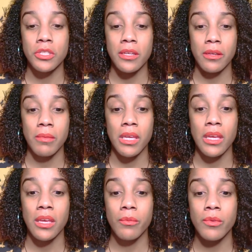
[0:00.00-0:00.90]
are telling
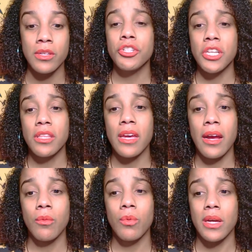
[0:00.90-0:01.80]
me it was energy
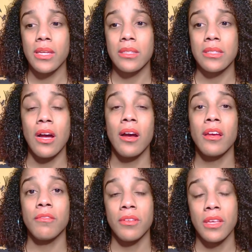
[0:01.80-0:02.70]
that was not
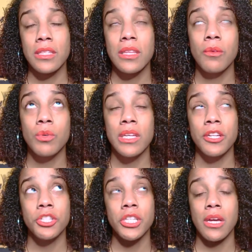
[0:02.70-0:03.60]
of it's it was
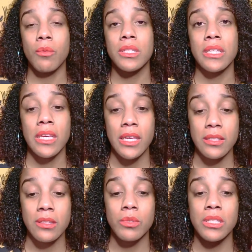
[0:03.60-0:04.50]
energy that wasn't
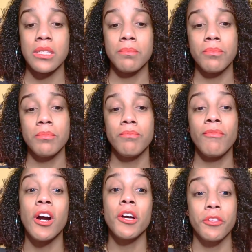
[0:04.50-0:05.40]
his. It was his
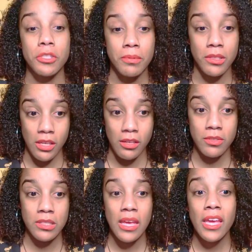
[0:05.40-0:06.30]
father's
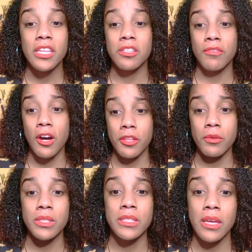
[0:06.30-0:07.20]
beliefs. His father
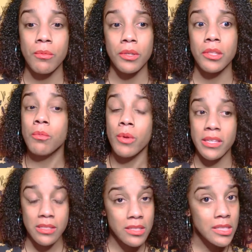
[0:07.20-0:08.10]
would say really
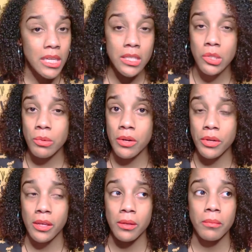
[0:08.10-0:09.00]
racist things around
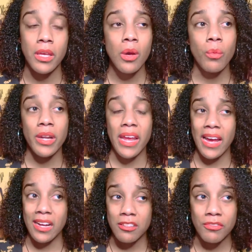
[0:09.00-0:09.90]
him, would
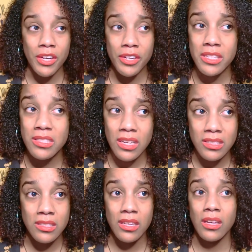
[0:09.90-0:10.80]
act very
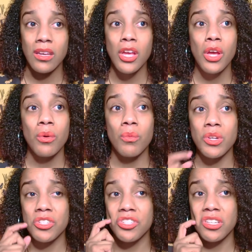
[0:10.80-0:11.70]
disgusting,
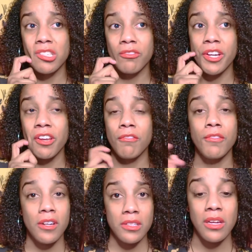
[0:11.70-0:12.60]
was just very
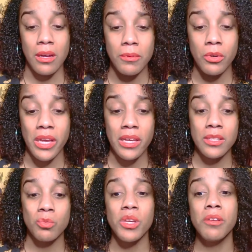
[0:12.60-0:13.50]
fucked up. Okay,
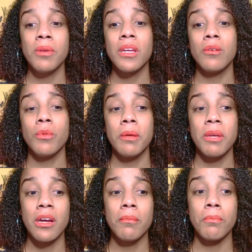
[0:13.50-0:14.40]
guys, we be we
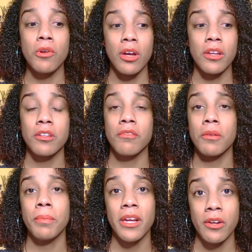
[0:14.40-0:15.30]
become a product of
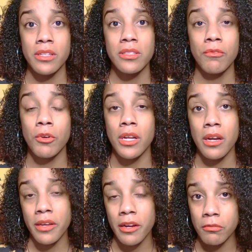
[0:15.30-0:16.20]
our parents if we're
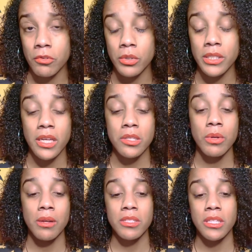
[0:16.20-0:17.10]
not careful. And that's
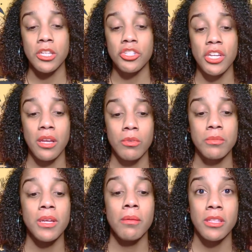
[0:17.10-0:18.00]
what I'm seeing Shane was
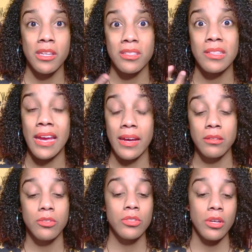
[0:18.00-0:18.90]
becoming like his dad.
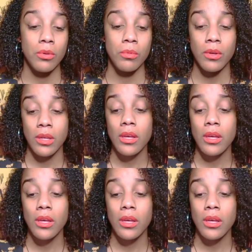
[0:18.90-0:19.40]
So